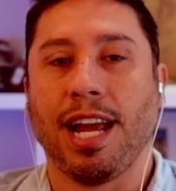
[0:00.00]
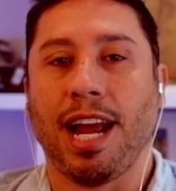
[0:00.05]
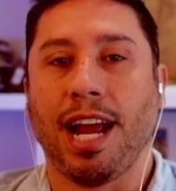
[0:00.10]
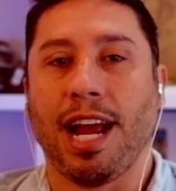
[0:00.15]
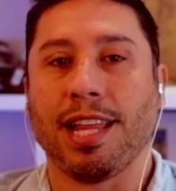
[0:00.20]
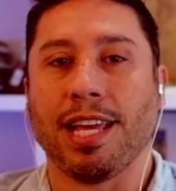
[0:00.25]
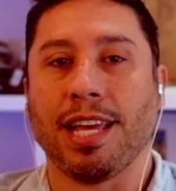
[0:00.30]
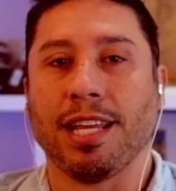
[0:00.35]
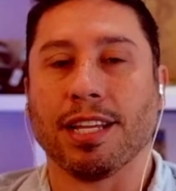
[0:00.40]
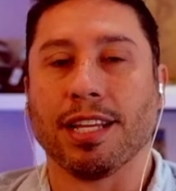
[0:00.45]

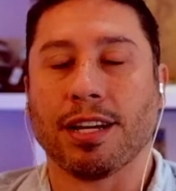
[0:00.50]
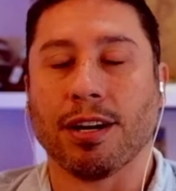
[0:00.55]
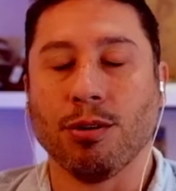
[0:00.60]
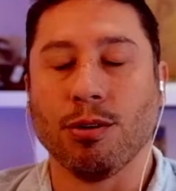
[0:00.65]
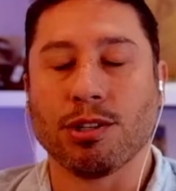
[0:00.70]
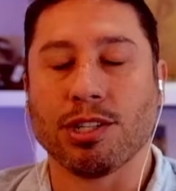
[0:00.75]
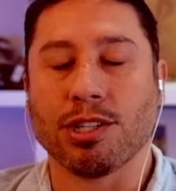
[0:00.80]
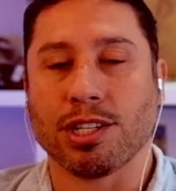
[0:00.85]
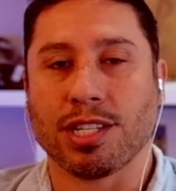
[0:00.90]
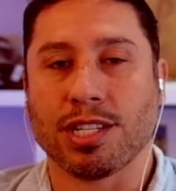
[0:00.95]
And then the
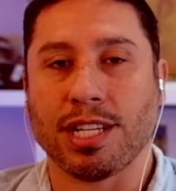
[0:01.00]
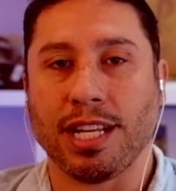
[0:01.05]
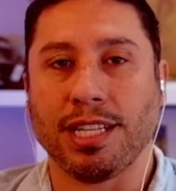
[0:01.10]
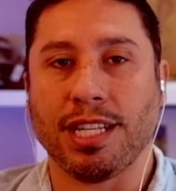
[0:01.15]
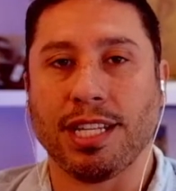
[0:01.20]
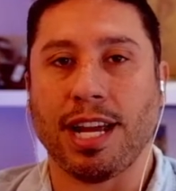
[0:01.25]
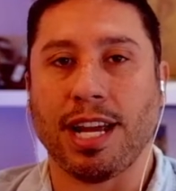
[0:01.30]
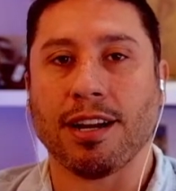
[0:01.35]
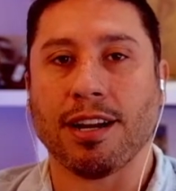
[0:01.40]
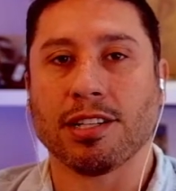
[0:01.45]
coach is sitting
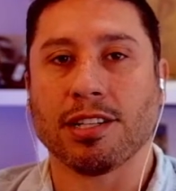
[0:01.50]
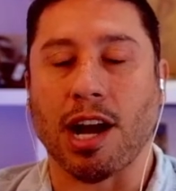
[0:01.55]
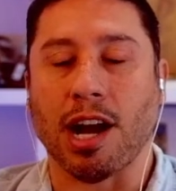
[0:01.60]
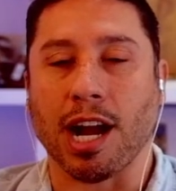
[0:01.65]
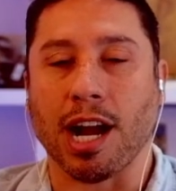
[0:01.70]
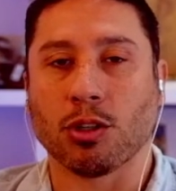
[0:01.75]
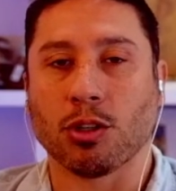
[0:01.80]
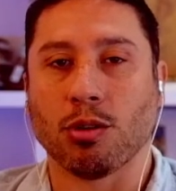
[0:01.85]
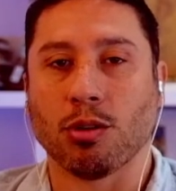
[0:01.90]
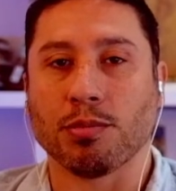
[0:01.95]
there
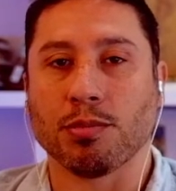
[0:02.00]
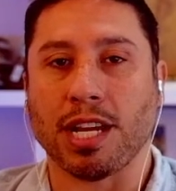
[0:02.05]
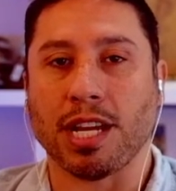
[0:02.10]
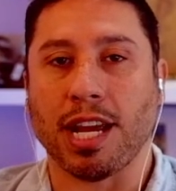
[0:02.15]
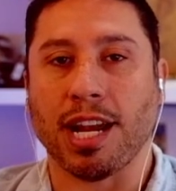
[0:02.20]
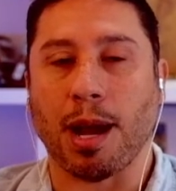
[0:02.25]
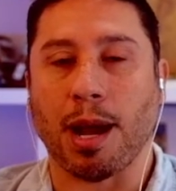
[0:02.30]
talking to him saying,